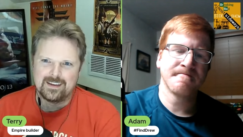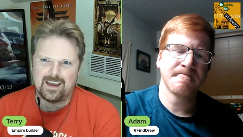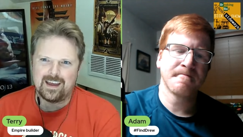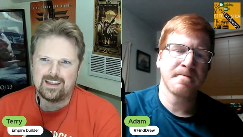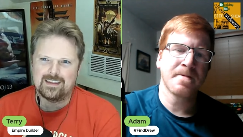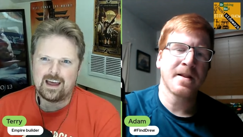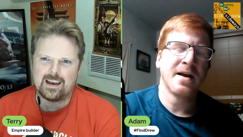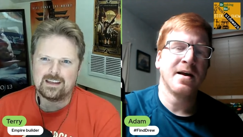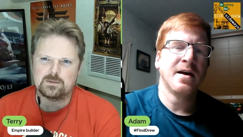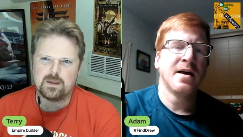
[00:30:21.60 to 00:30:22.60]
Speaker 1: And
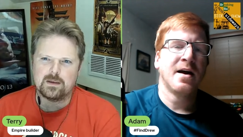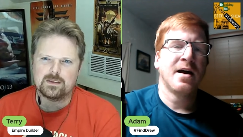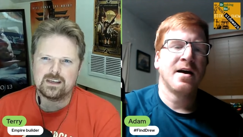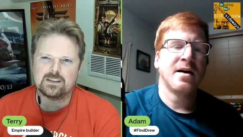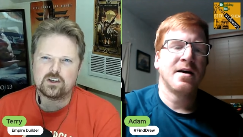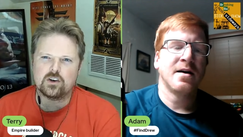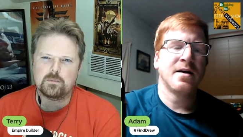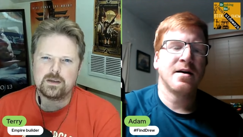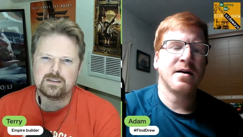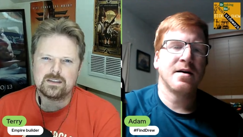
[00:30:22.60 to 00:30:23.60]
that he's he's a
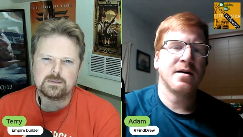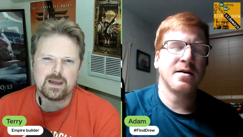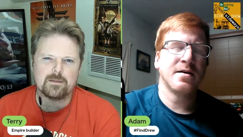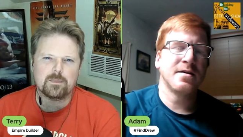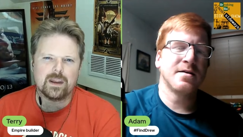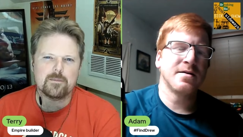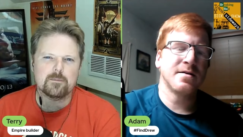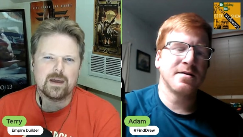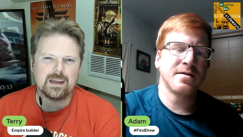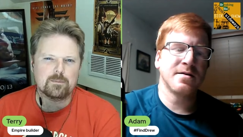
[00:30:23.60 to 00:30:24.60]
good businessman, but
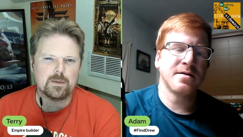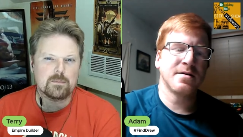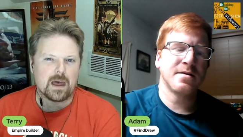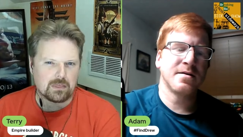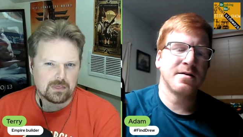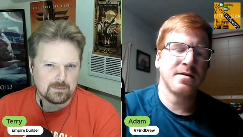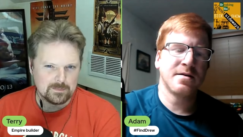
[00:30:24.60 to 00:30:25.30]
it might be meth.